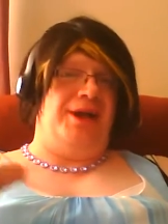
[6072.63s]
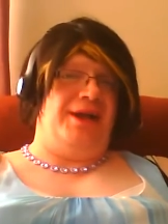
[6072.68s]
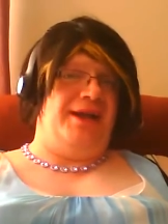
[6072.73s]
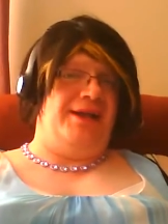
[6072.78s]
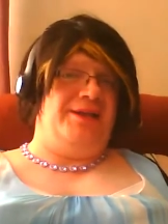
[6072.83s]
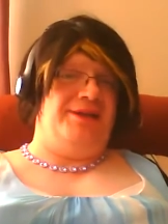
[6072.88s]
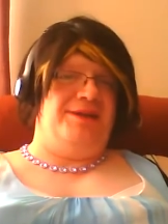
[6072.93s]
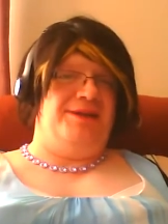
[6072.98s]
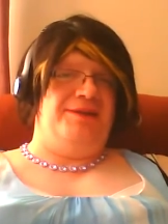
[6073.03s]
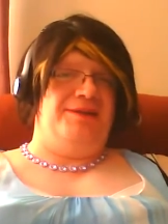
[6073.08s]

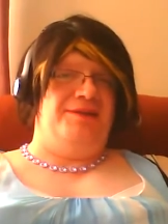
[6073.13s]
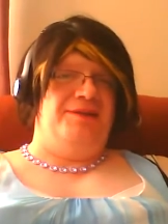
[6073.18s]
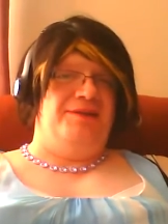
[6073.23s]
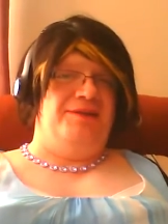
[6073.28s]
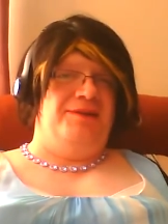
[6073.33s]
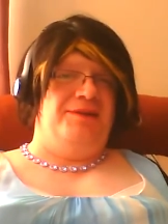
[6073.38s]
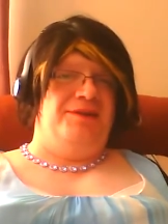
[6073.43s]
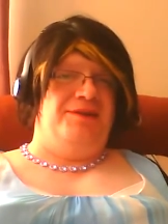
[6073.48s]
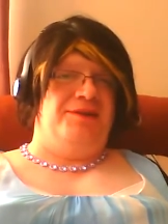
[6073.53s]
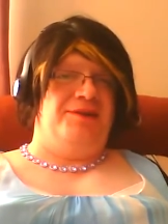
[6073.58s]
case,
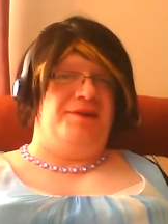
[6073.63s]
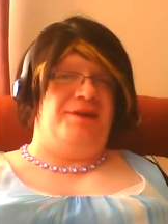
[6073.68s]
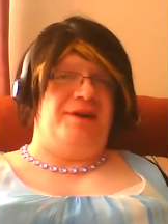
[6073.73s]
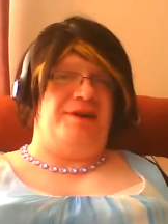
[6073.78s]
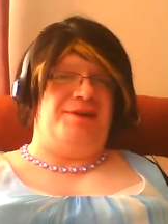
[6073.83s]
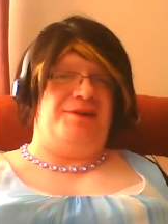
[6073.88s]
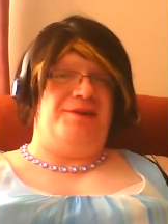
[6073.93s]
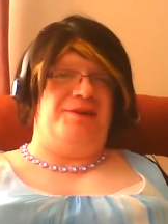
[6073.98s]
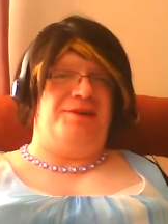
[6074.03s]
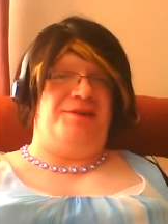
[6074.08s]

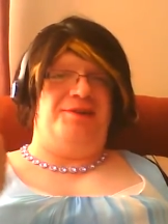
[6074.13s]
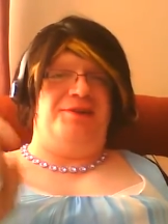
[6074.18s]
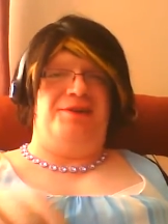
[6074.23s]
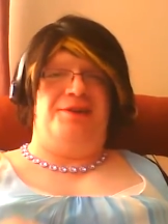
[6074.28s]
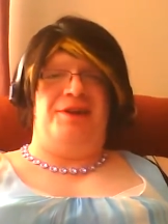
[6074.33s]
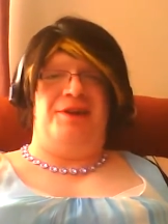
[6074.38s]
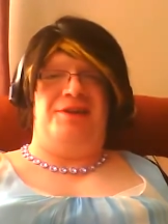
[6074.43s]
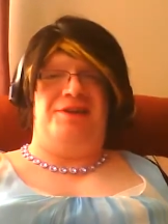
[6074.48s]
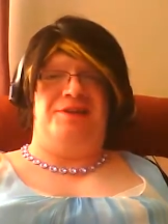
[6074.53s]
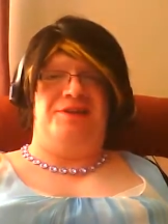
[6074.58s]
cross dressers,
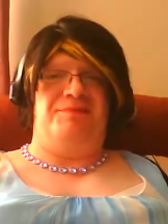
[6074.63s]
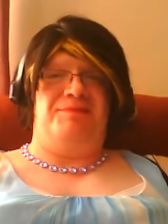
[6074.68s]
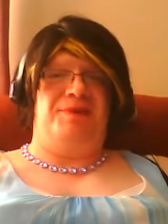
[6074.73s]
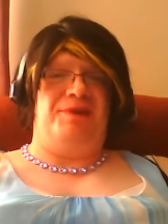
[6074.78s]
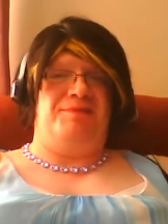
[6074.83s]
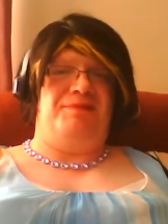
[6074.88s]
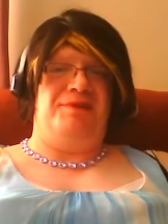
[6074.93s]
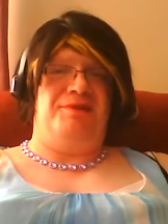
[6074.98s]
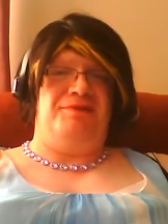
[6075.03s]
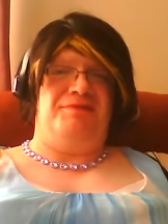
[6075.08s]
and some
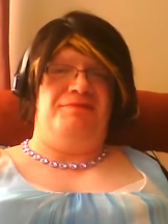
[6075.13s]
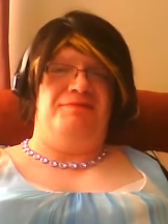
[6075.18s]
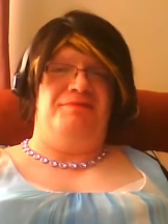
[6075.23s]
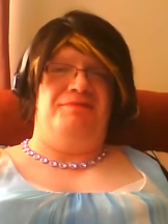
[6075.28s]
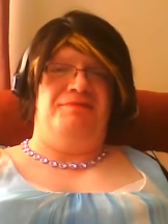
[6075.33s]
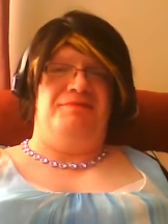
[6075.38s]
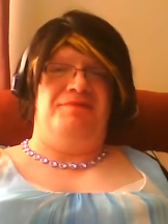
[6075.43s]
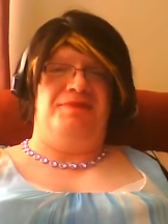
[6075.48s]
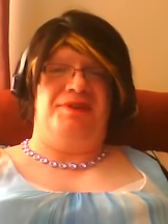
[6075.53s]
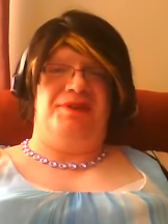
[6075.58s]
people
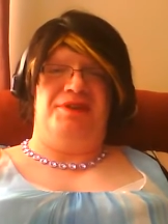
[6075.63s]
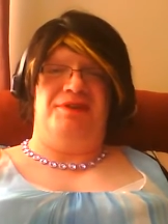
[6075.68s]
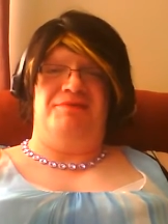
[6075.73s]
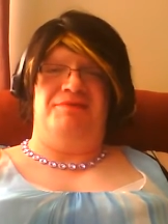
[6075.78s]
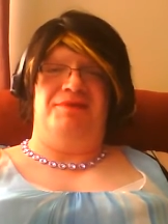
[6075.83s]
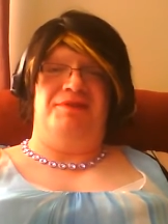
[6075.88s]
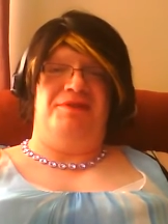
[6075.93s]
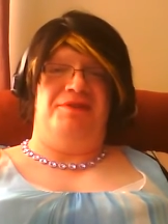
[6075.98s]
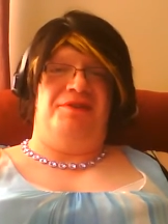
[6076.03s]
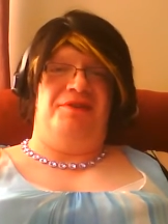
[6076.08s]
still
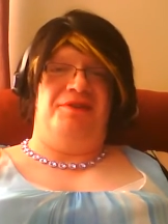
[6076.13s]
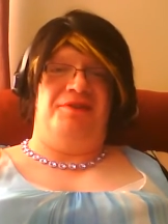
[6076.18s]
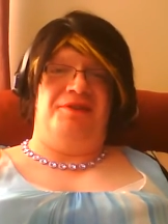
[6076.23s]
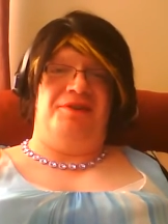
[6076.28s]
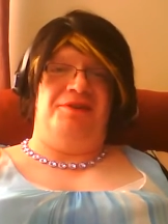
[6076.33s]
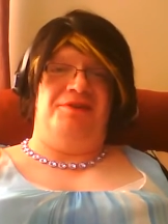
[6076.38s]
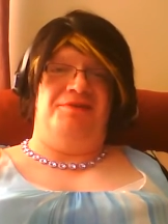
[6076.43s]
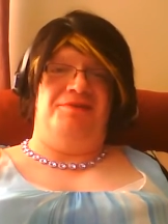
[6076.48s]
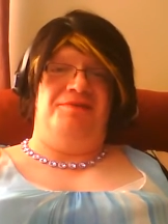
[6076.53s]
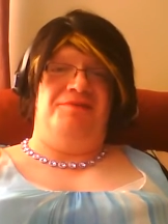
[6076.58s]
will
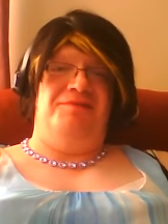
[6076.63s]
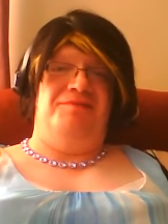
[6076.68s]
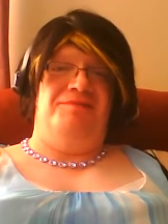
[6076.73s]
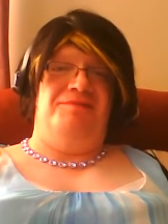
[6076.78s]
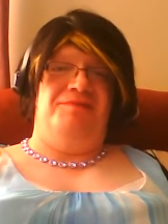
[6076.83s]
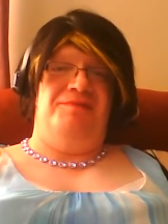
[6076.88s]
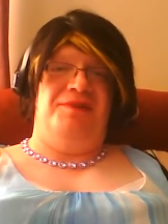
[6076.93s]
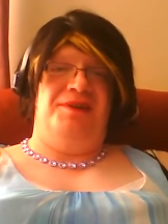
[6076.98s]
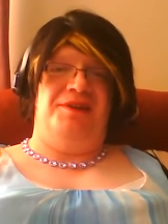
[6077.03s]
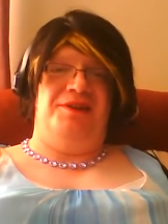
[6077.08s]
argue
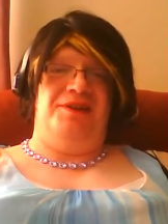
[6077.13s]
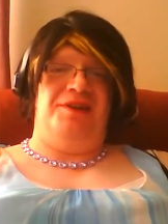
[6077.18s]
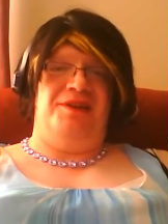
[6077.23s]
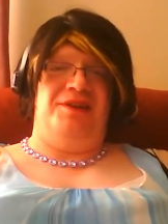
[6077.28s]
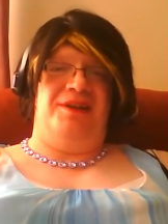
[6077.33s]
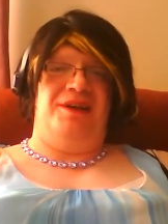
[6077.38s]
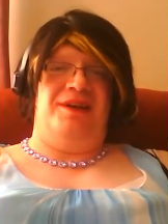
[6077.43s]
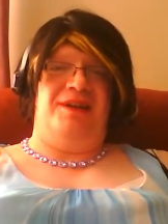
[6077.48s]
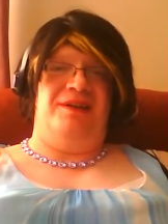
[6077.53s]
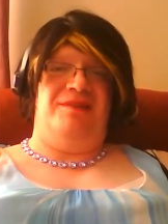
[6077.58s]
until
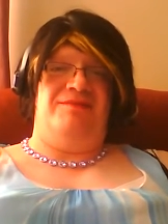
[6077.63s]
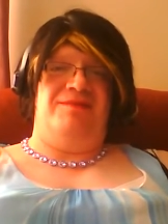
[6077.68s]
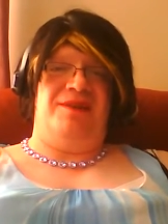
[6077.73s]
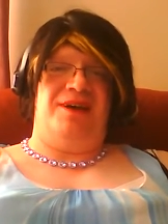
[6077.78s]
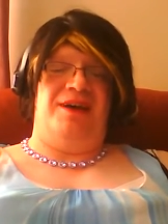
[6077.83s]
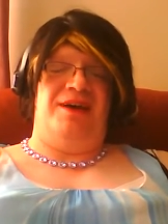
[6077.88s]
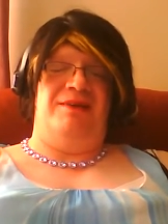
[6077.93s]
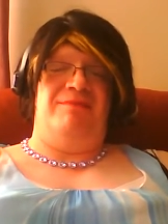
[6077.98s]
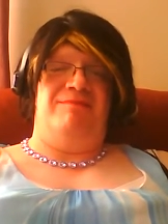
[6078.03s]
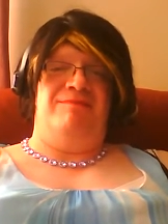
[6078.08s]
the end of
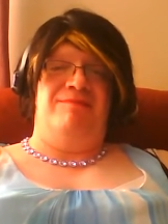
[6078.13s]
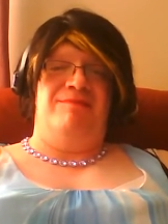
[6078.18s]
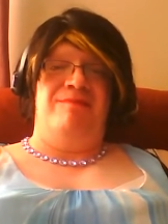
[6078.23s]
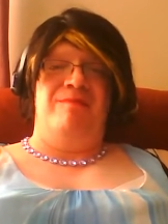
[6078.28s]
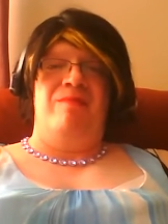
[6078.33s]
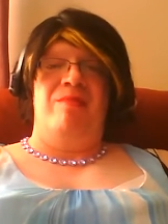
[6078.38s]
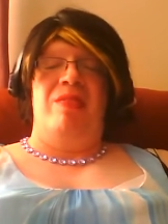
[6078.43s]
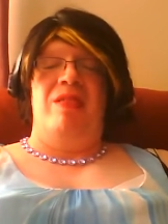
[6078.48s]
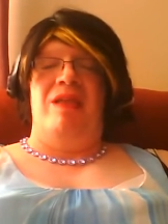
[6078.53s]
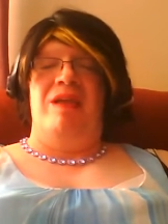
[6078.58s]
time
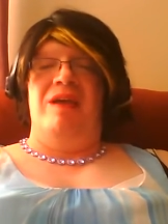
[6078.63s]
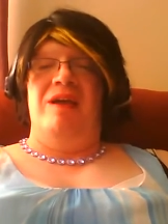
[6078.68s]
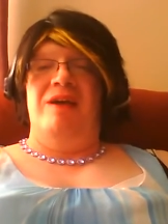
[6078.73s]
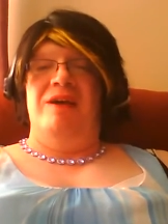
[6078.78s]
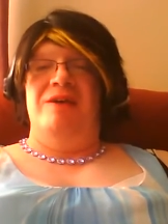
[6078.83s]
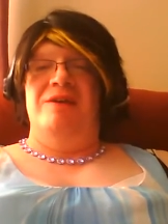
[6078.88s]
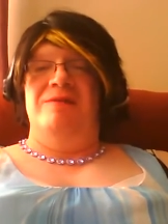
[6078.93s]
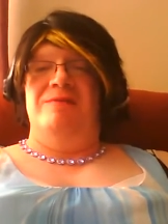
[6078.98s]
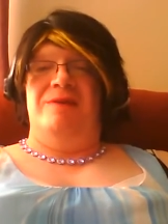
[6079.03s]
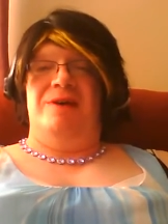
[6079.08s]

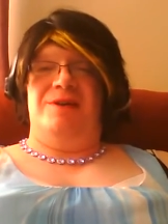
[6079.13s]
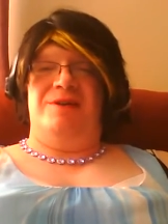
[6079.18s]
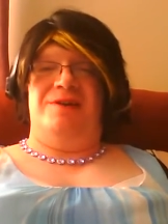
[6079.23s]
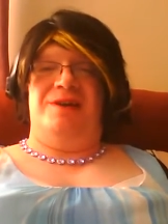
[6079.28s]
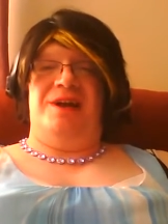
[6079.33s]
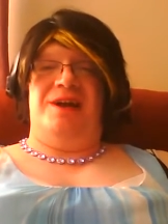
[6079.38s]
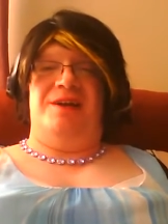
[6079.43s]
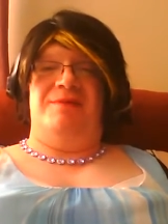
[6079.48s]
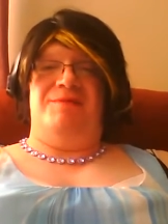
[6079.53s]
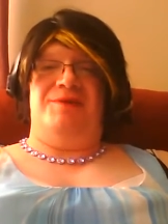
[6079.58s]
whether or
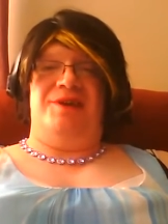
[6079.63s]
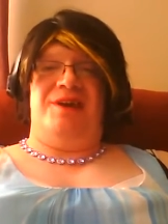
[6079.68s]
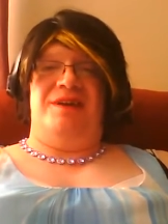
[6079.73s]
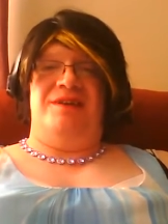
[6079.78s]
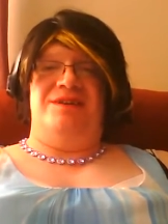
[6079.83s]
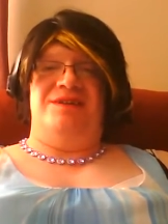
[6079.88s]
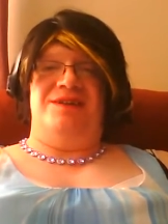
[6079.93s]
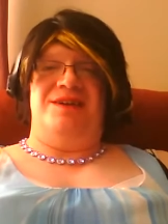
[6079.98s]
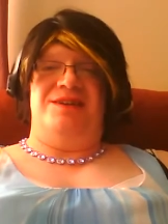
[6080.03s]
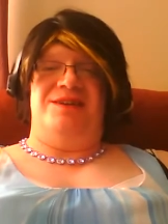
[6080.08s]
not I'm
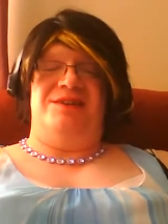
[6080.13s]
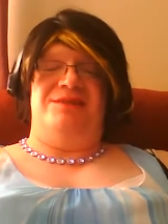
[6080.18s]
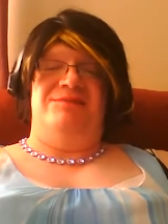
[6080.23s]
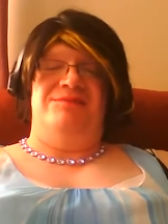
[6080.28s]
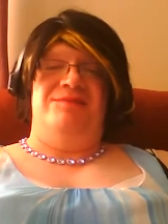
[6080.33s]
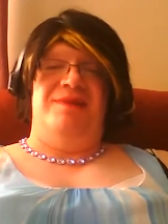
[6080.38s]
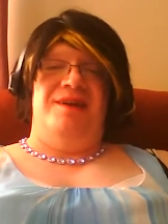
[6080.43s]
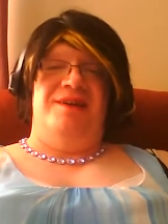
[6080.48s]
transgender,